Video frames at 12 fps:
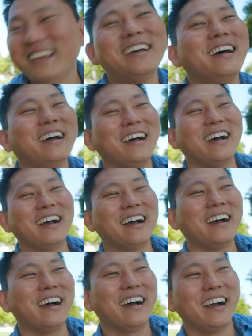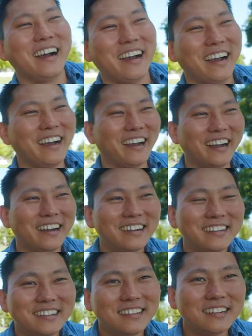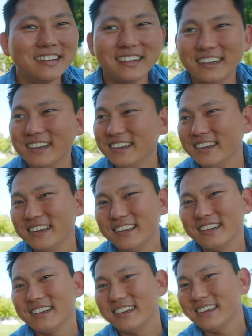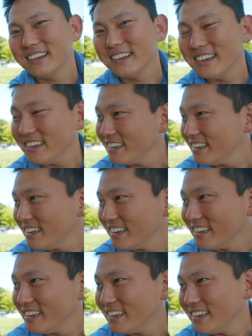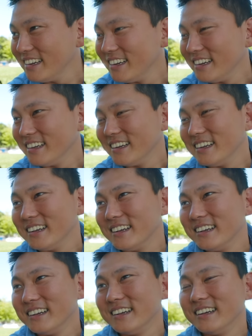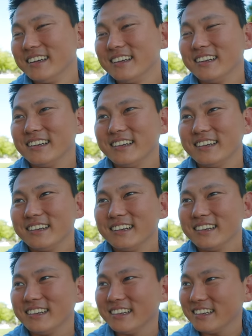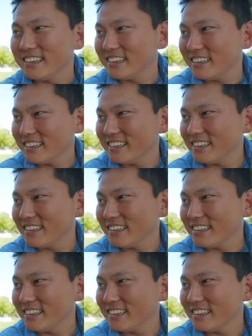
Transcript: This person isn't speaking.